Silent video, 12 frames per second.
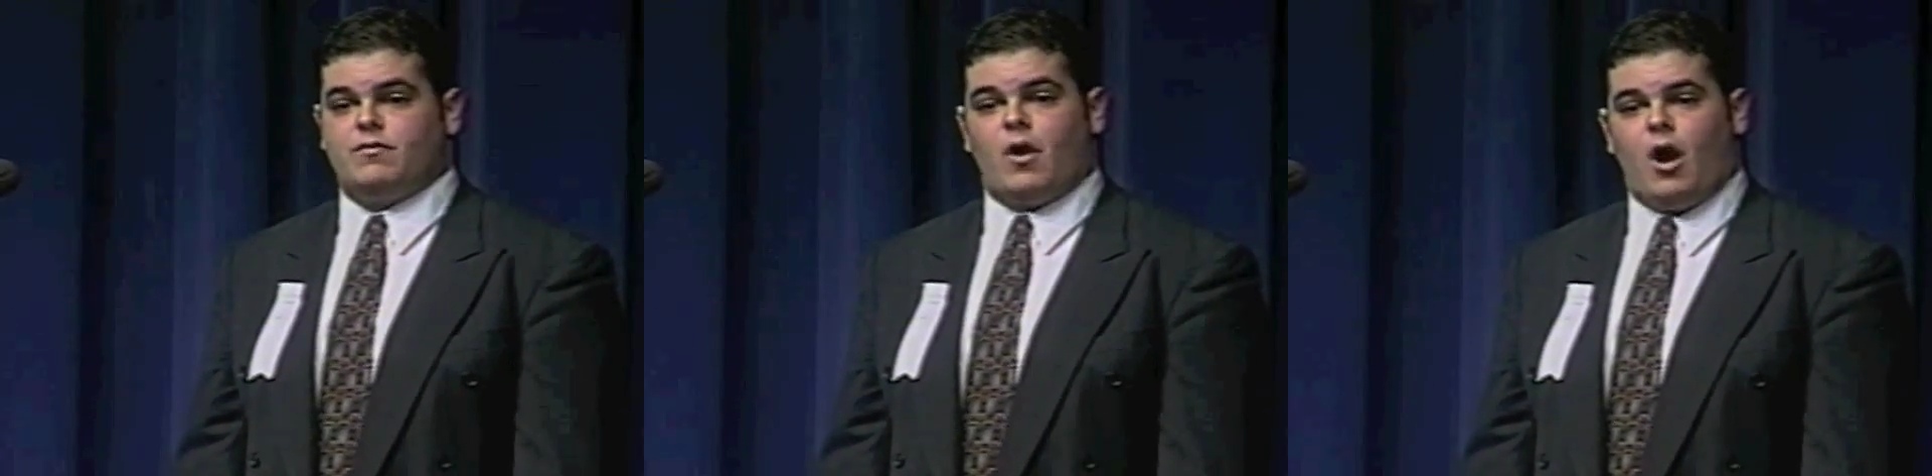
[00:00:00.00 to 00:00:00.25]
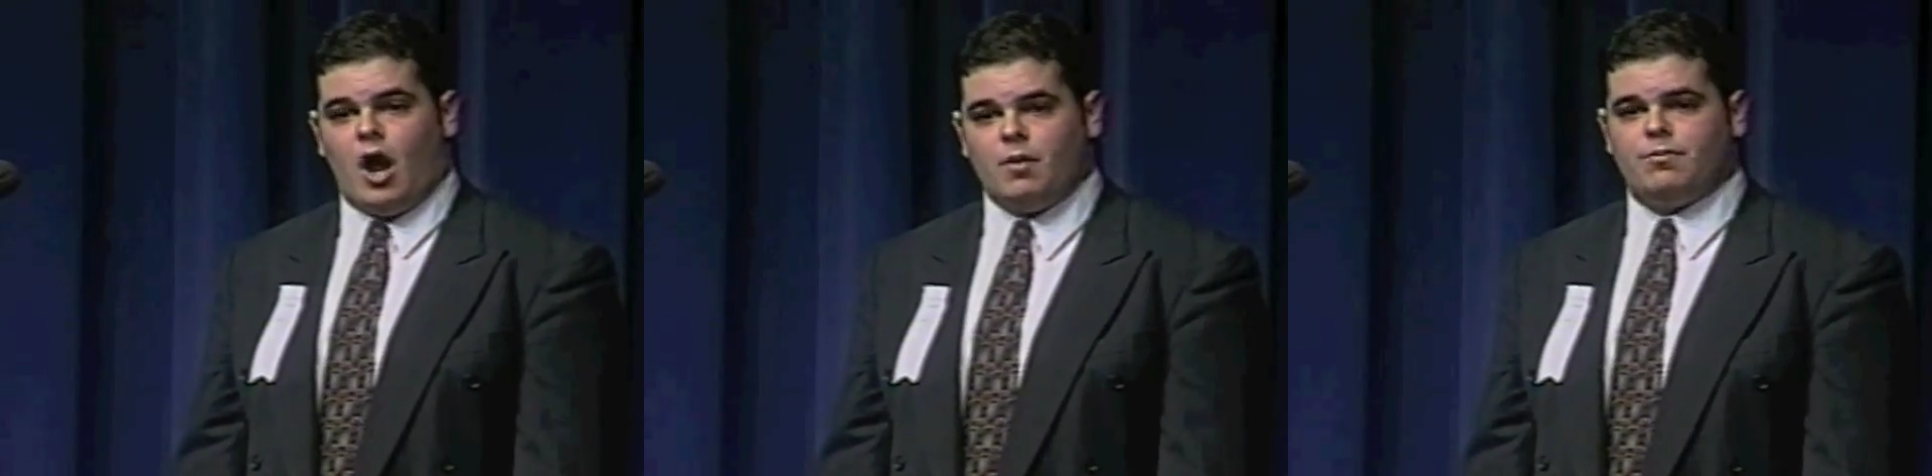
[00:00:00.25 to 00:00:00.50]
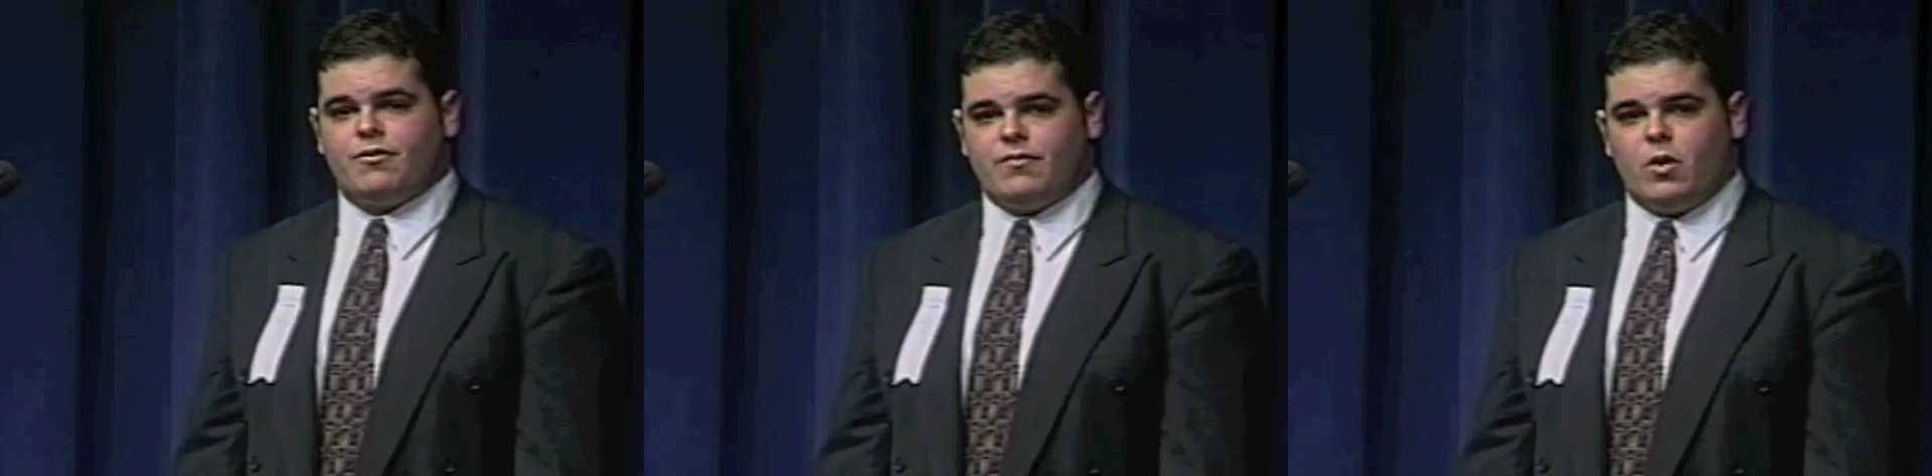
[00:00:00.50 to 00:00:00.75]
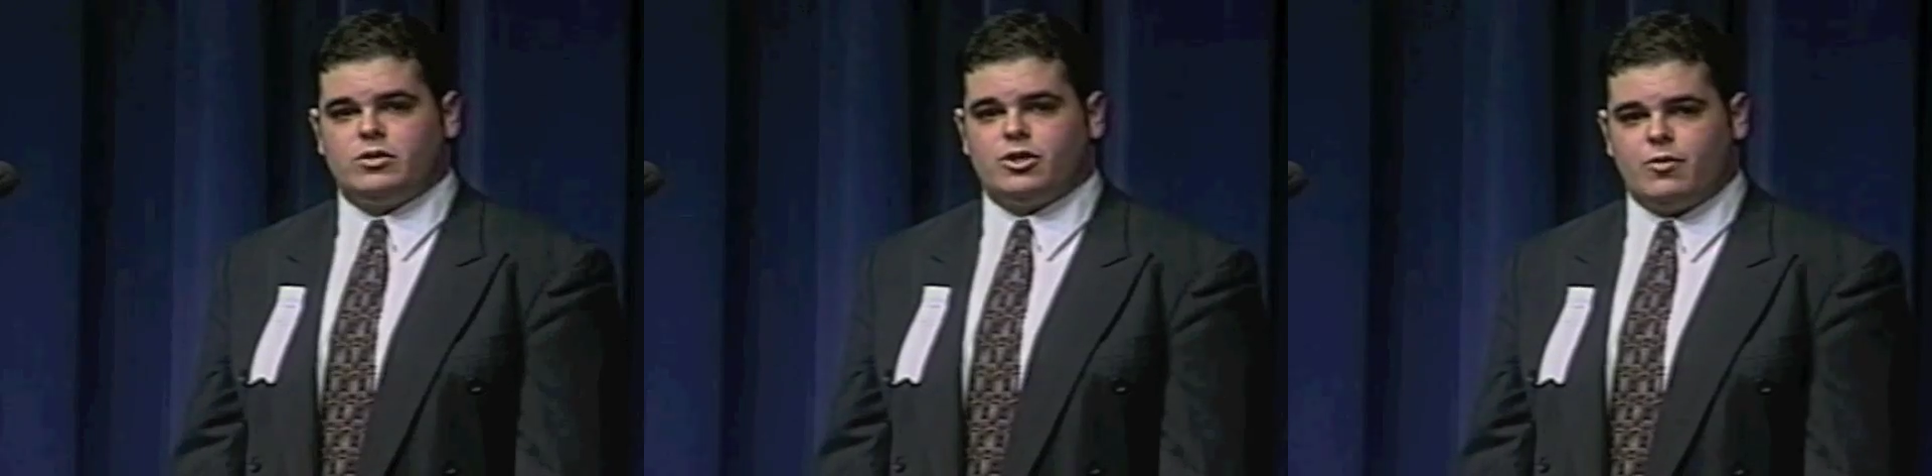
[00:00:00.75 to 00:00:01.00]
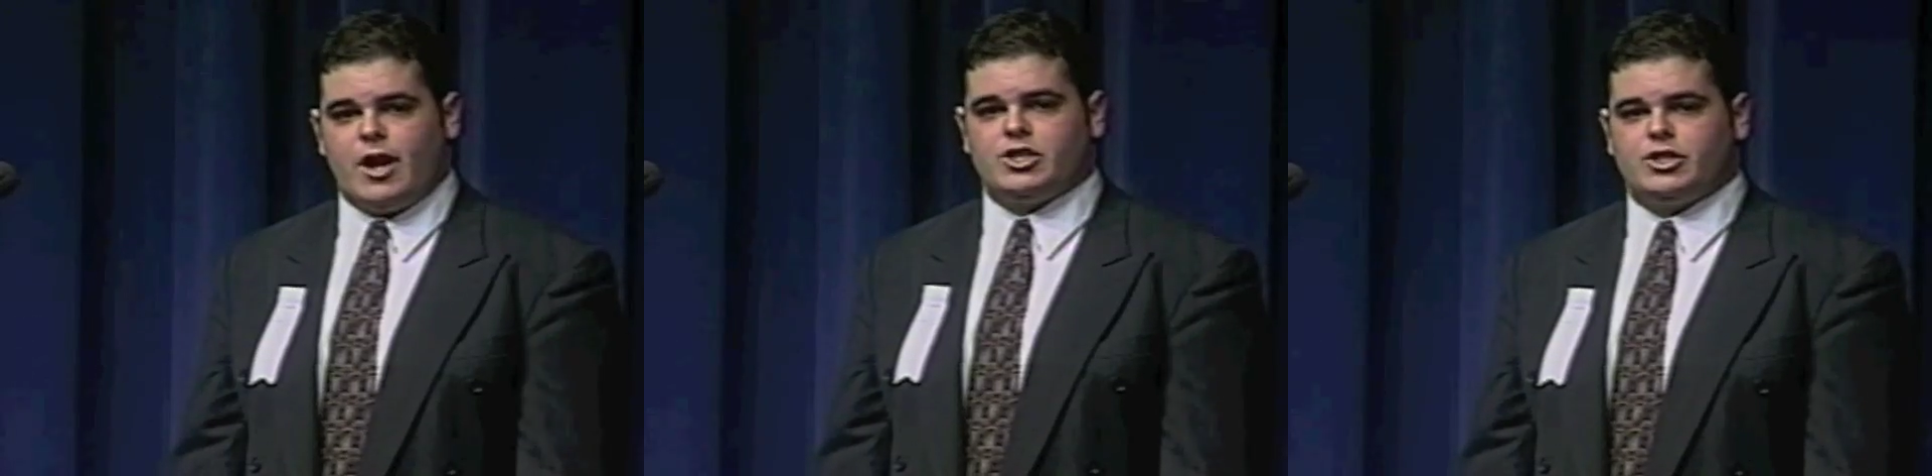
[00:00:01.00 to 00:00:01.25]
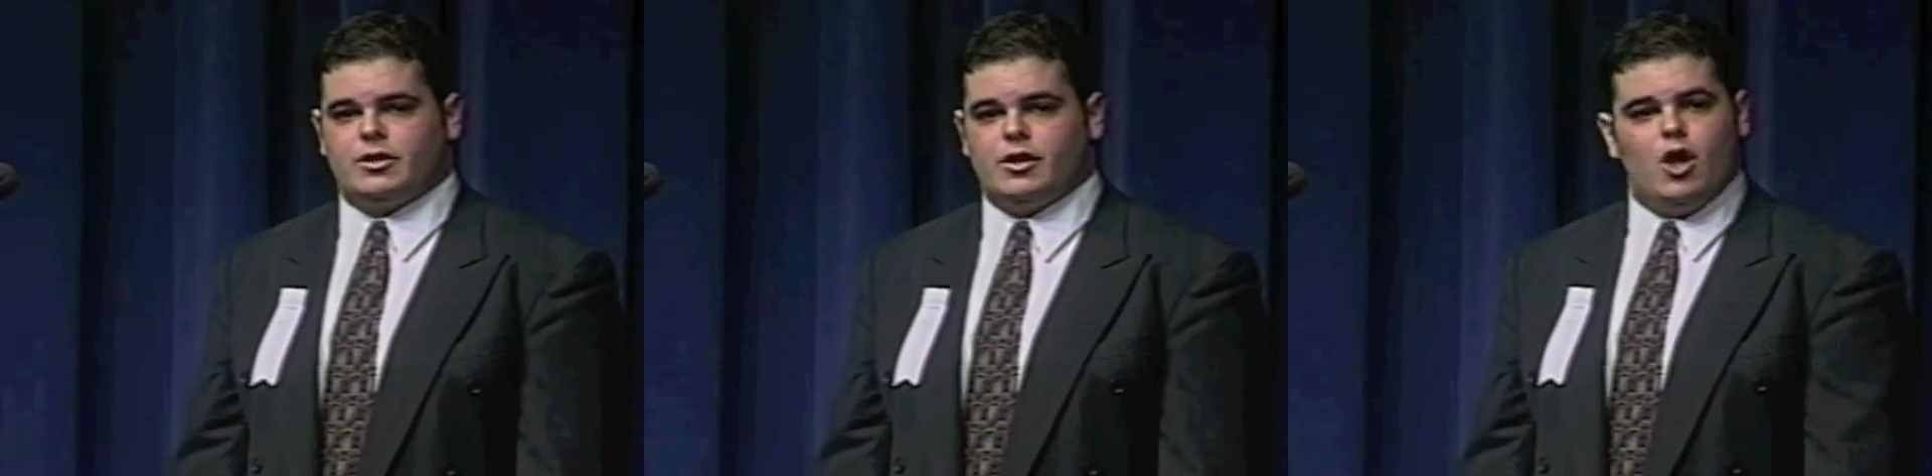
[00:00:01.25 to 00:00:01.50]
for unprovoked
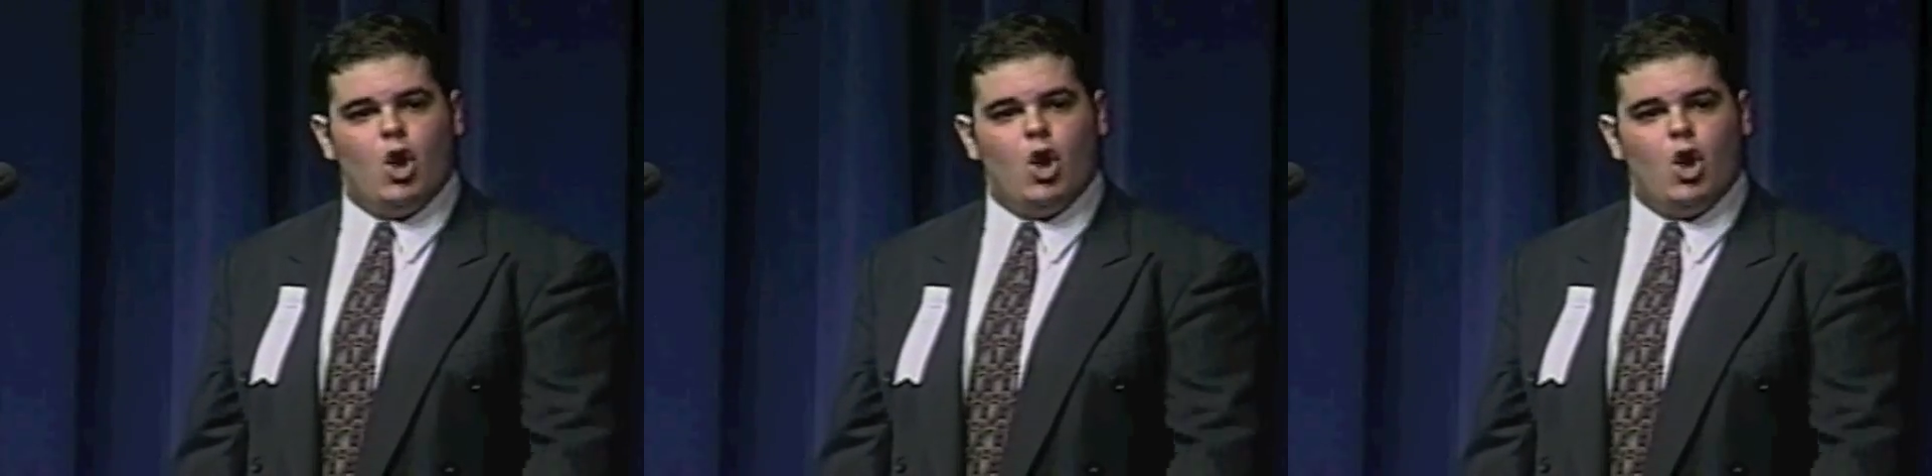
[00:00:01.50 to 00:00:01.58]
aggression.